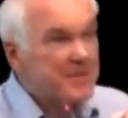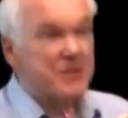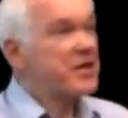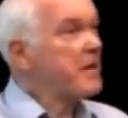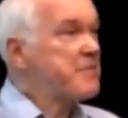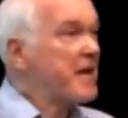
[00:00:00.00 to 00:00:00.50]
the
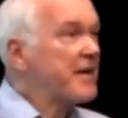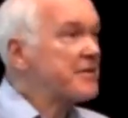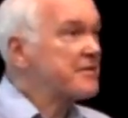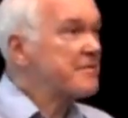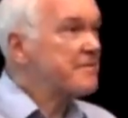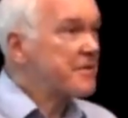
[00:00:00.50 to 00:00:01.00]
same
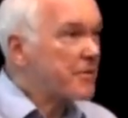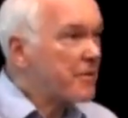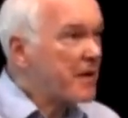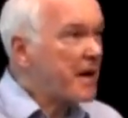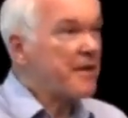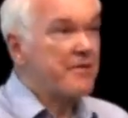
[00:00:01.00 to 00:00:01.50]
text, the
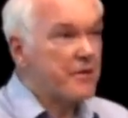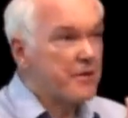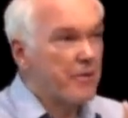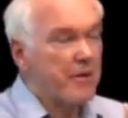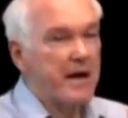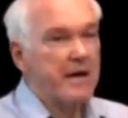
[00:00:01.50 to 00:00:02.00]
Quran, the
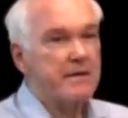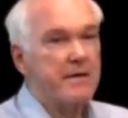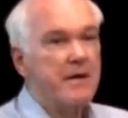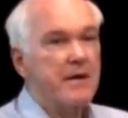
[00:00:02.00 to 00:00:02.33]
Quran.